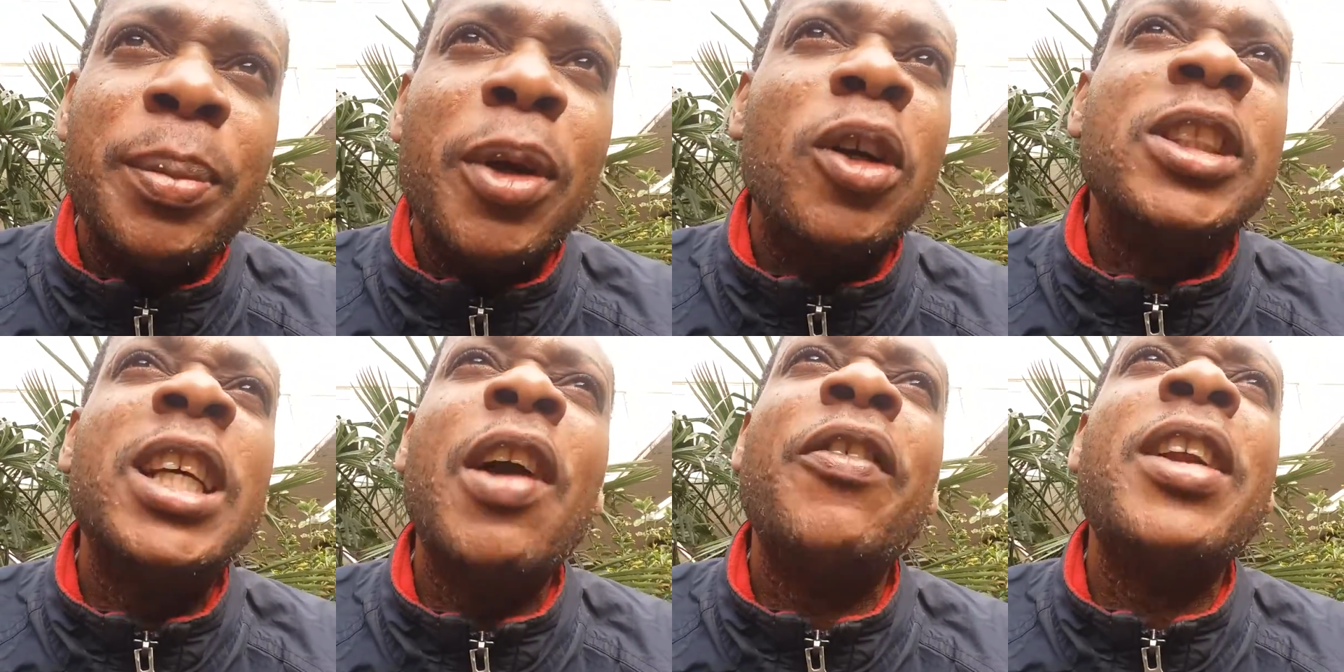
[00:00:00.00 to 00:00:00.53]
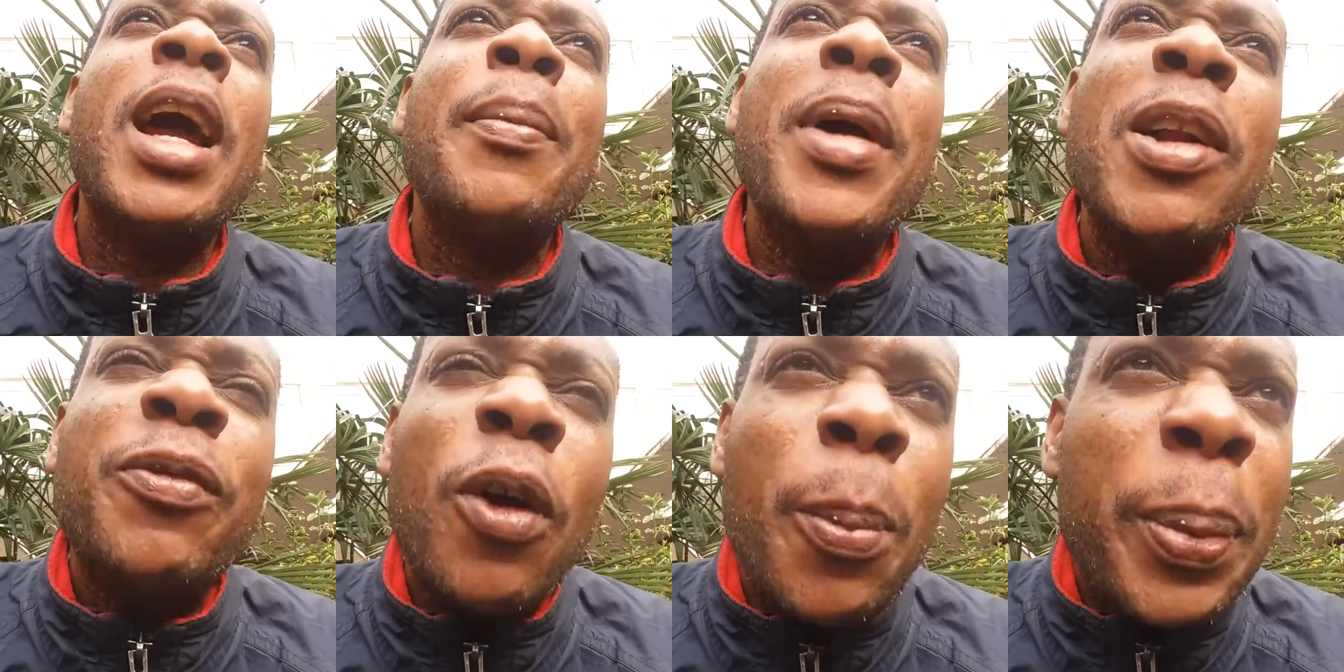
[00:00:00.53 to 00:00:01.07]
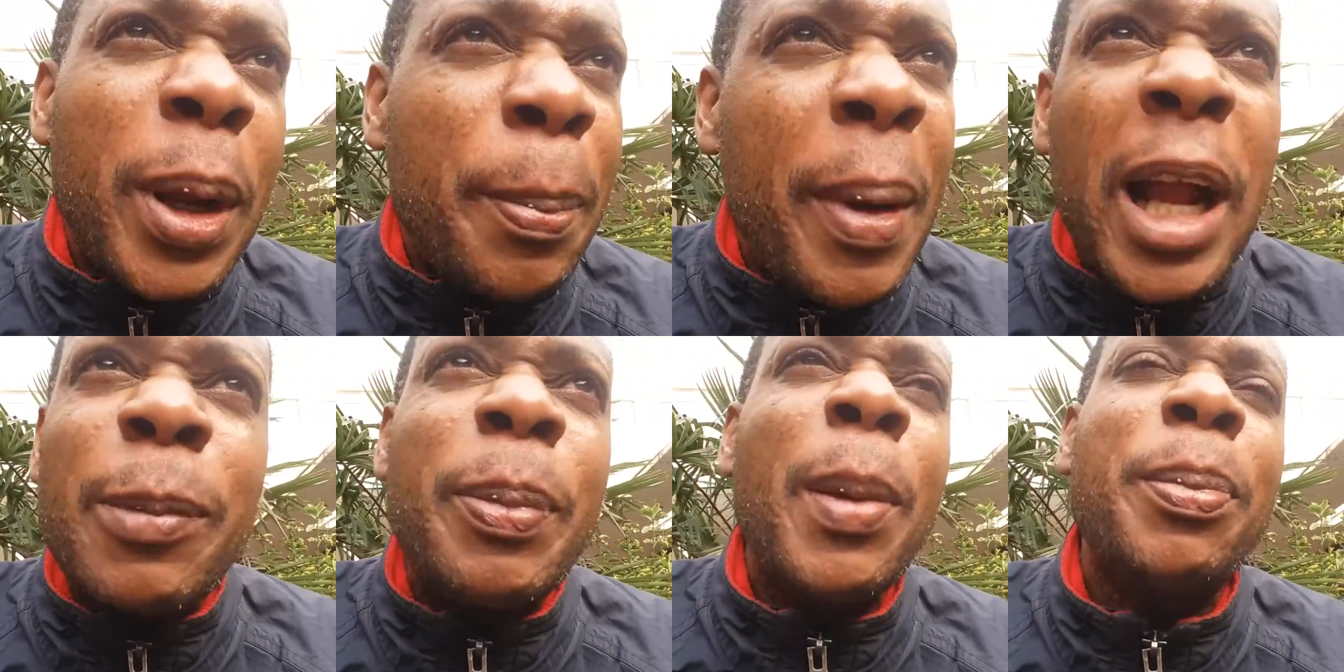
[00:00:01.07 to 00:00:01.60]
because heaven are made for
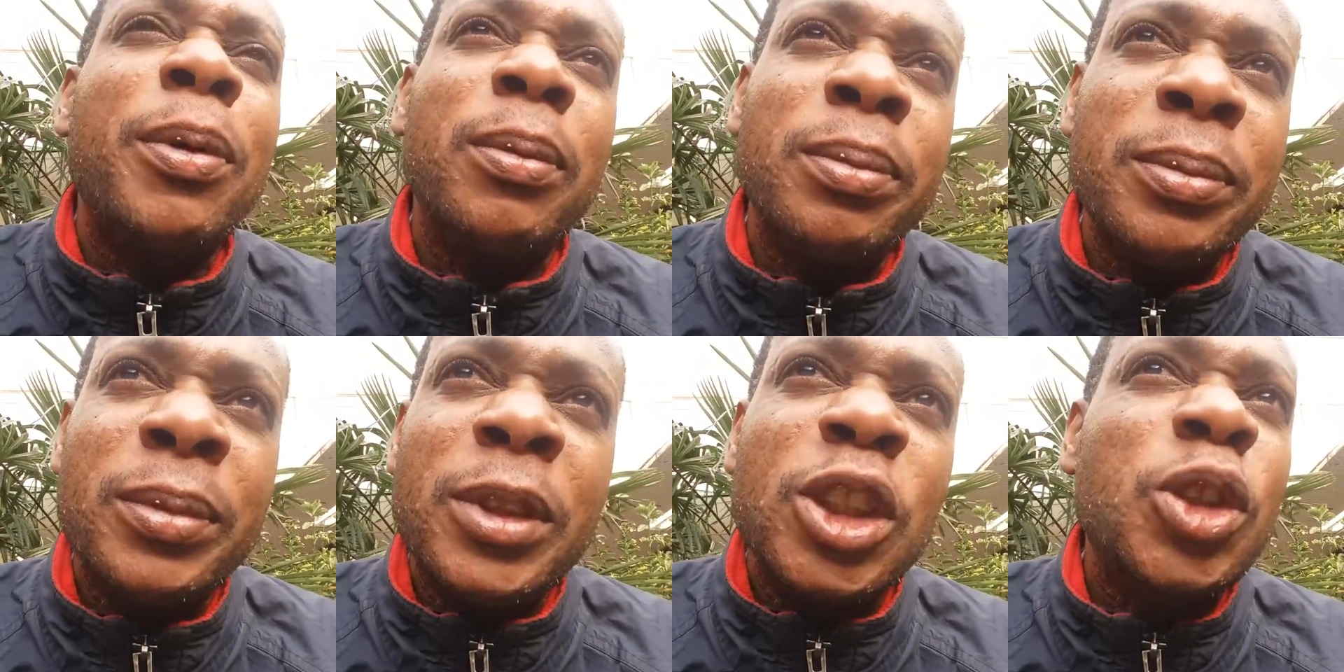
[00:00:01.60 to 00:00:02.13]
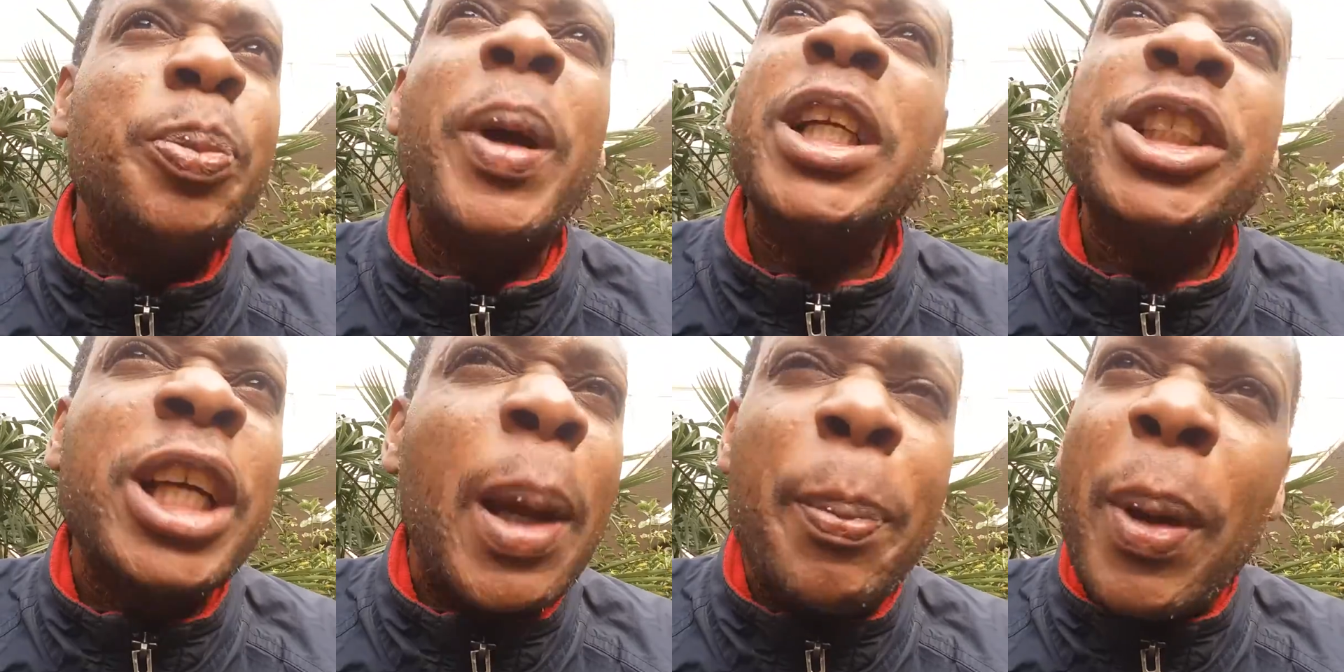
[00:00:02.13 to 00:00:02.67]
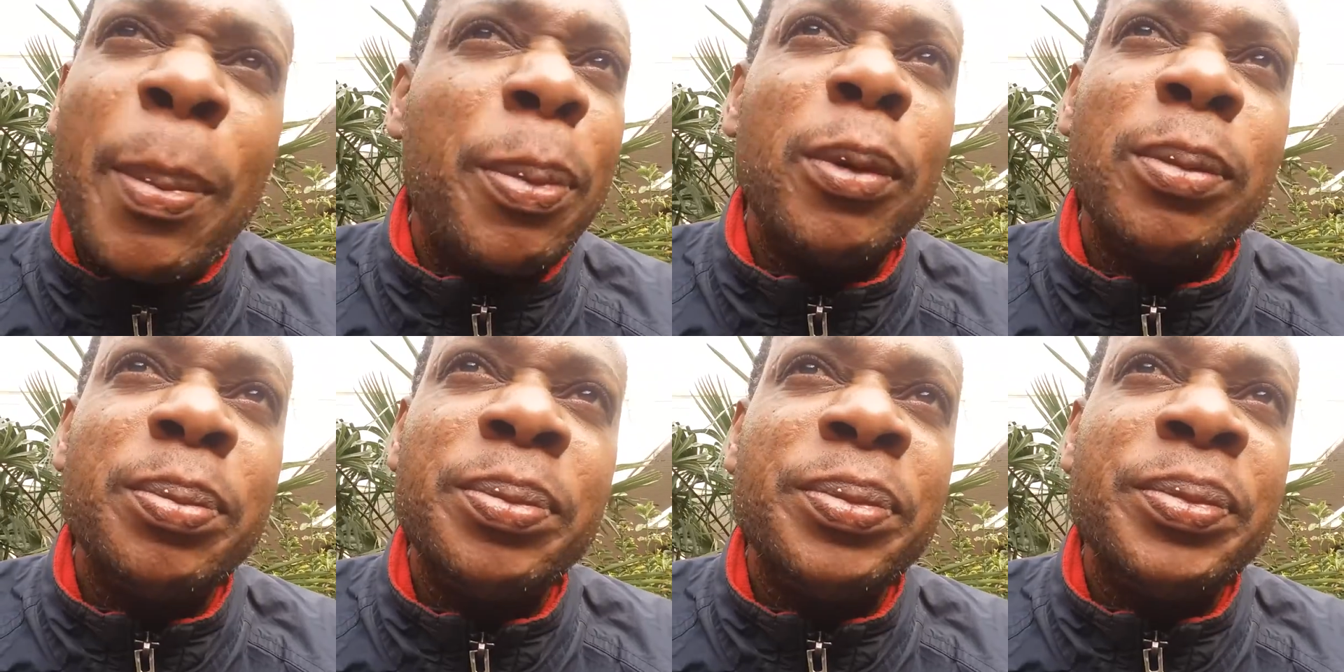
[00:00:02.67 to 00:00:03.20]
prepared people, special people.